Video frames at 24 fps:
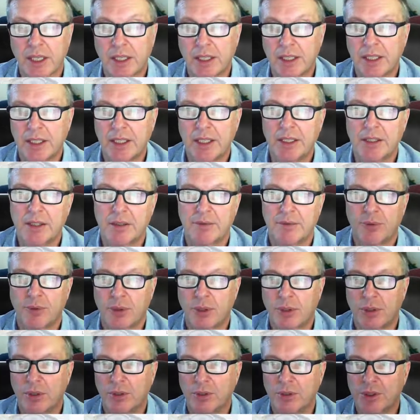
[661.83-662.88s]
Most likely it
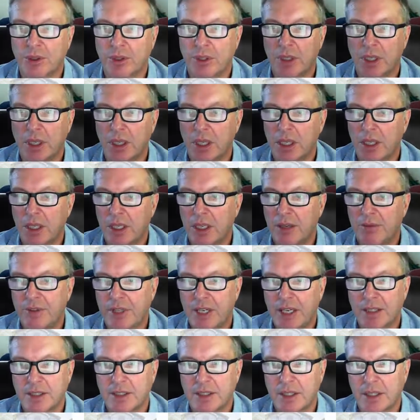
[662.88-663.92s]
is a foreclosure.
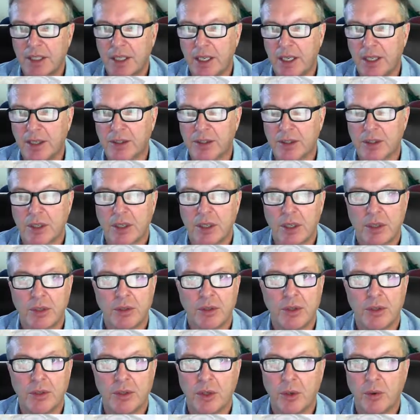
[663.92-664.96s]
If that's the
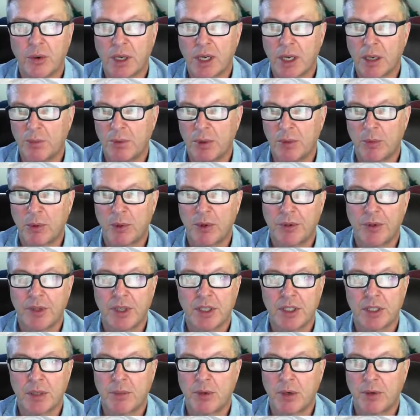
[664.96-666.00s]
case, you'll know a couple
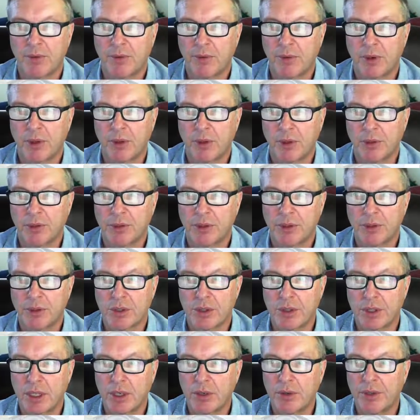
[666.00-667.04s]
more things about
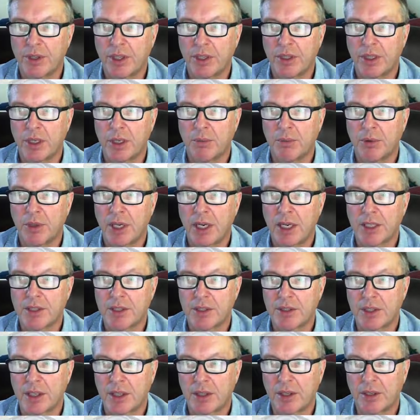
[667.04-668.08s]
foreclosures. You know that the
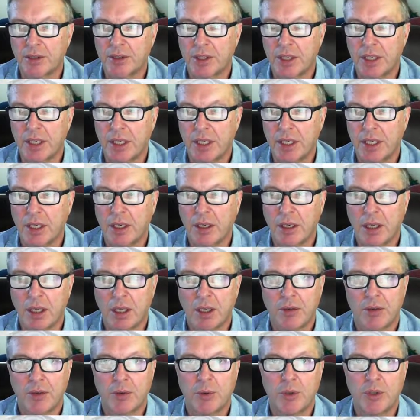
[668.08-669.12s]
appliances that they're sitting
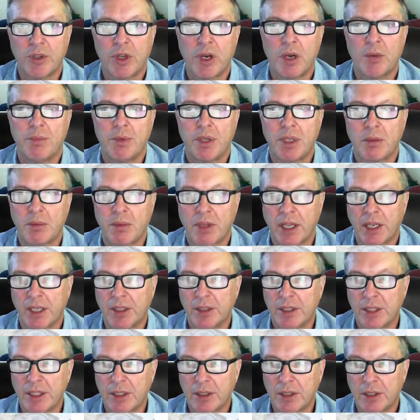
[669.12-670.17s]
here, it will not
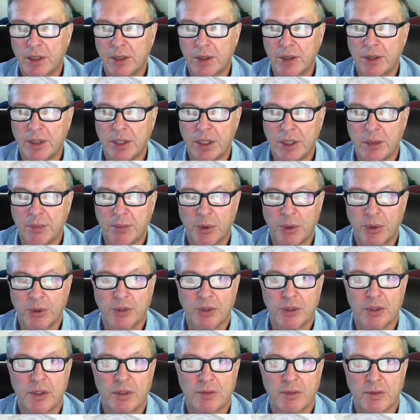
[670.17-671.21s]
be likely included in
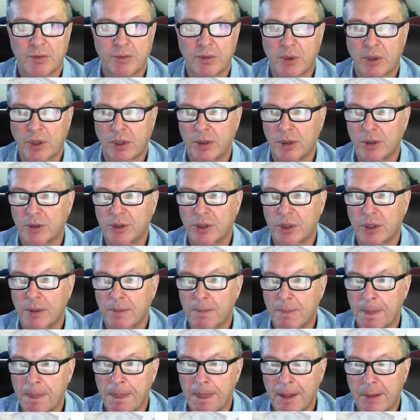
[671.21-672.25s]
the purchase of a
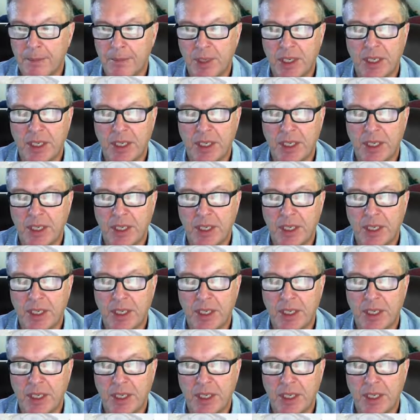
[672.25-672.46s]
foreclosure,